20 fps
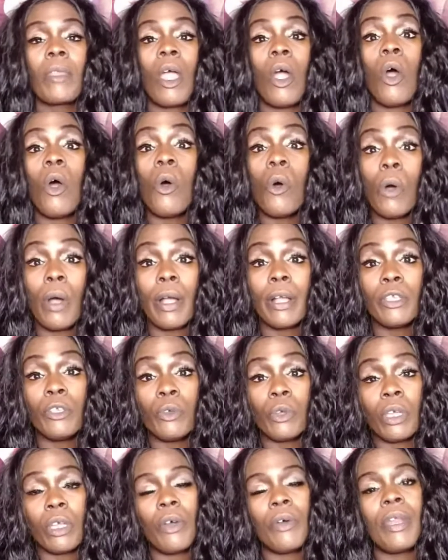Or you
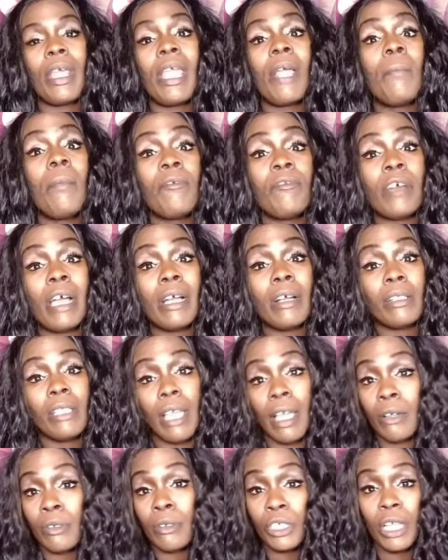can go to
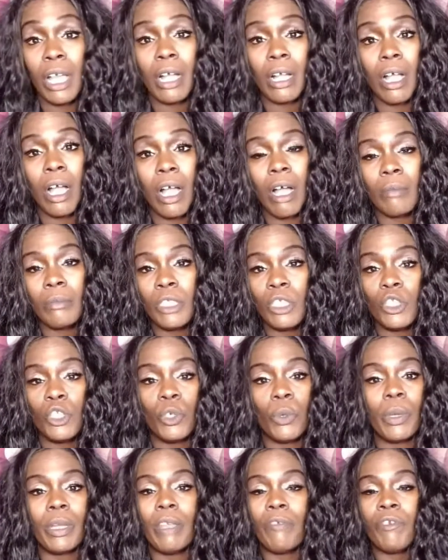amplifyherlounge.com to
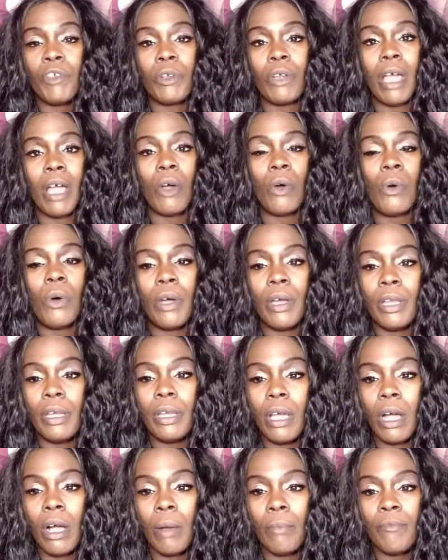join if you're not
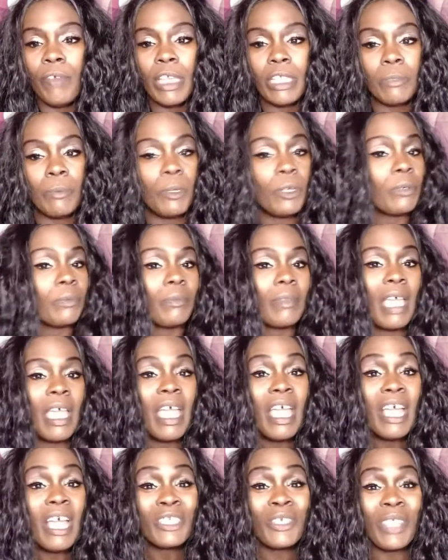on Facebook.
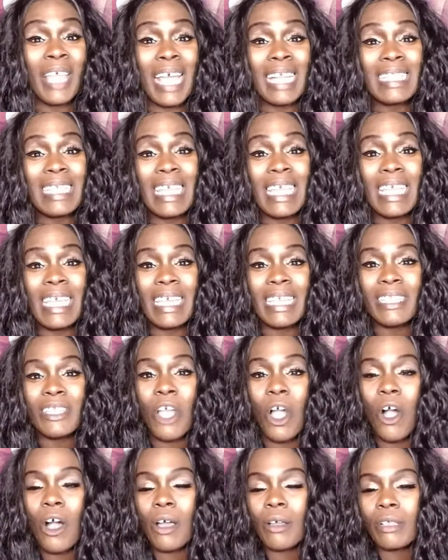So that's it,
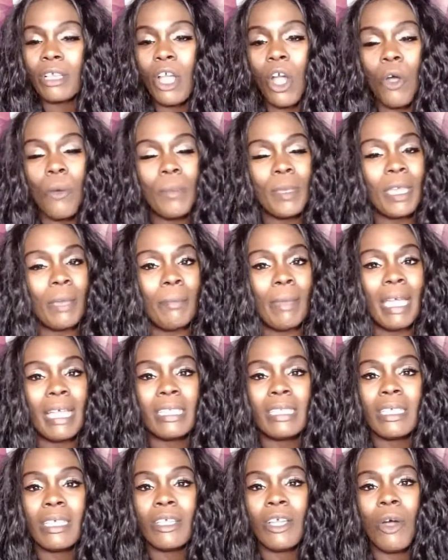y'all. Go be
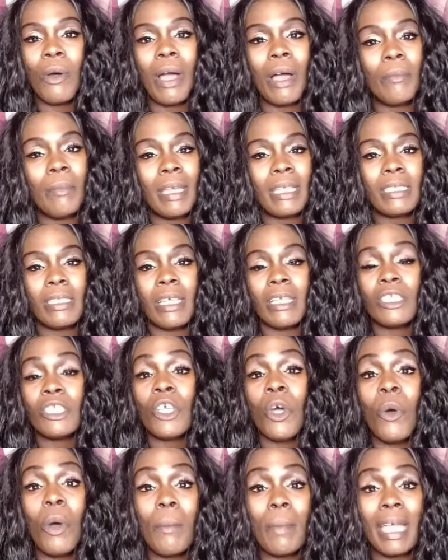amazing. Go out and make today
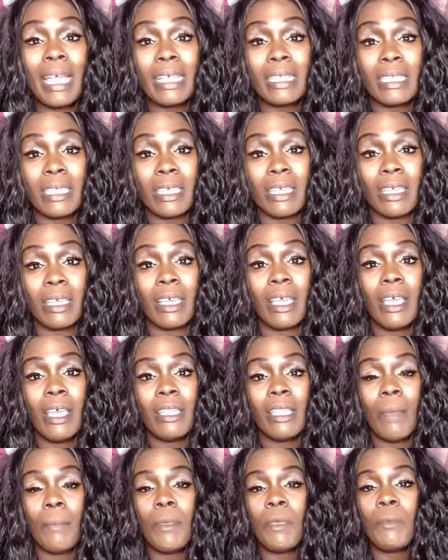so amazing
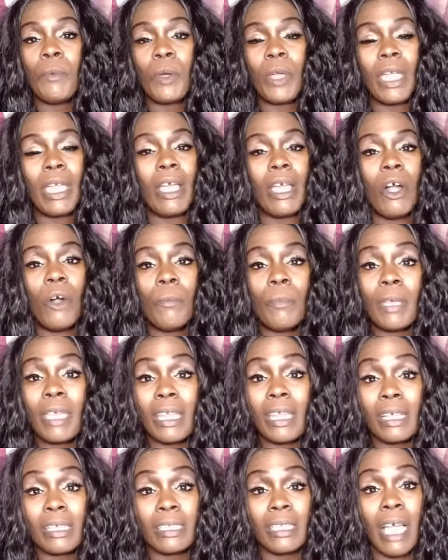that people can't help but get
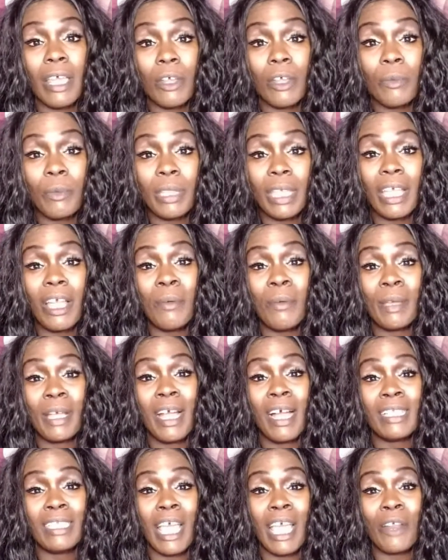excited when they come in
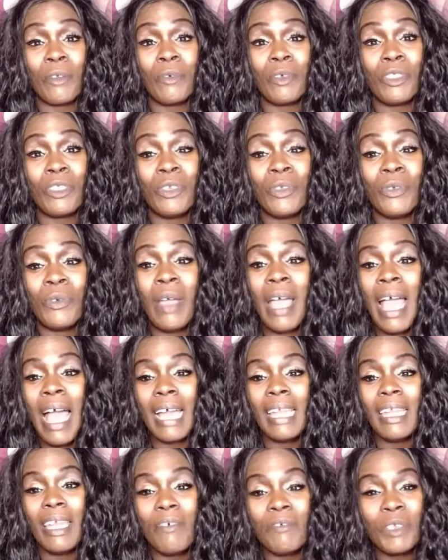contact with you. I
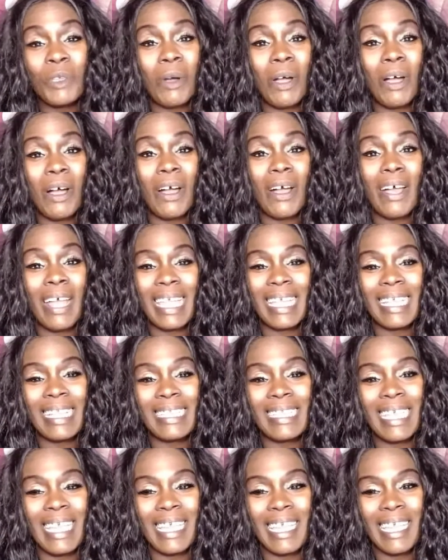love you all and
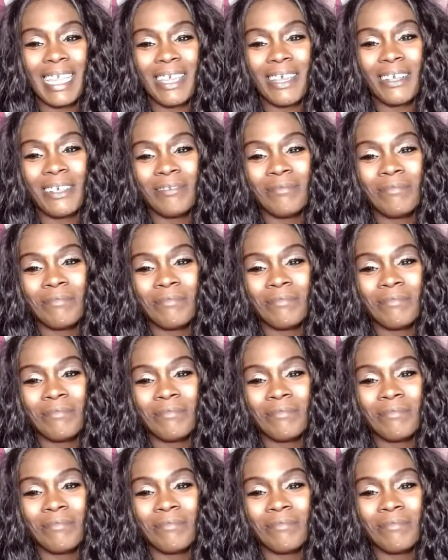take care.